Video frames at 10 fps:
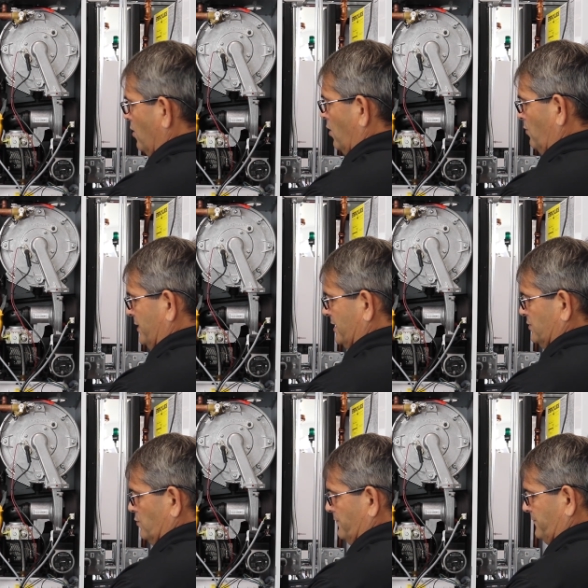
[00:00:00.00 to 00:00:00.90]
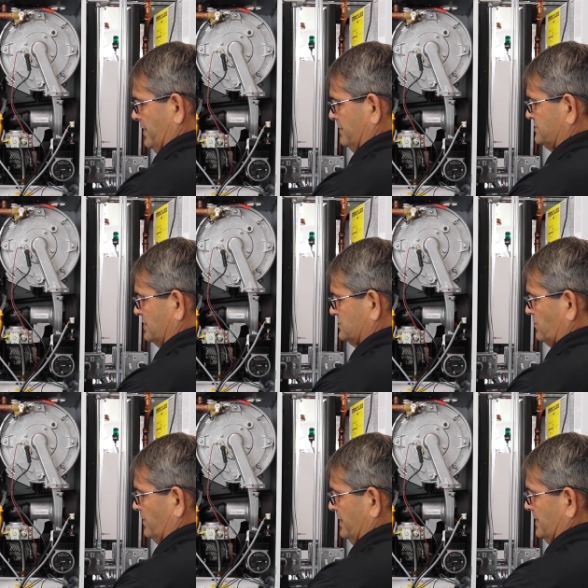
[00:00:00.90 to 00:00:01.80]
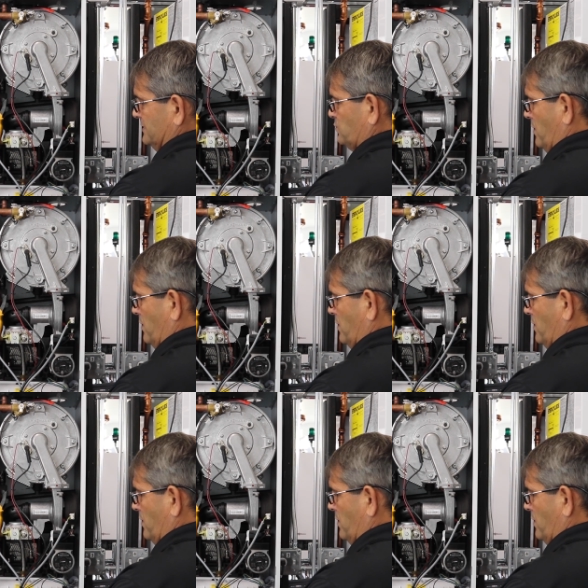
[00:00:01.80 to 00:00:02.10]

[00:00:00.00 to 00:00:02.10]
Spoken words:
or we can do a flame sensor reading as